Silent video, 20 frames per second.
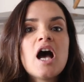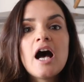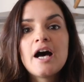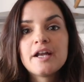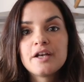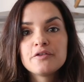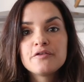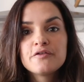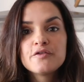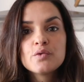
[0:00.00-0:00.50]

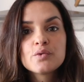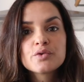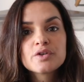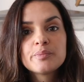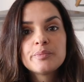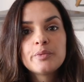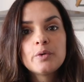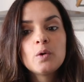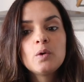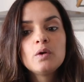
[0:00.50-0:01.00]

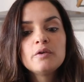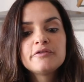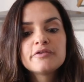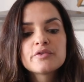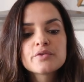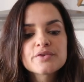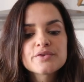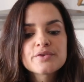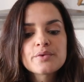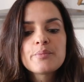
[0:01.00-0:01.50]
unaffordable
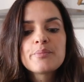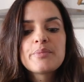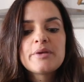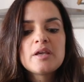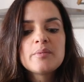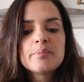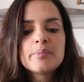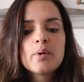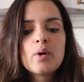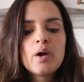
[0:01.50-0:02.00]
for some
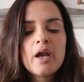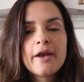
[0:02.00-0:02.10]
people,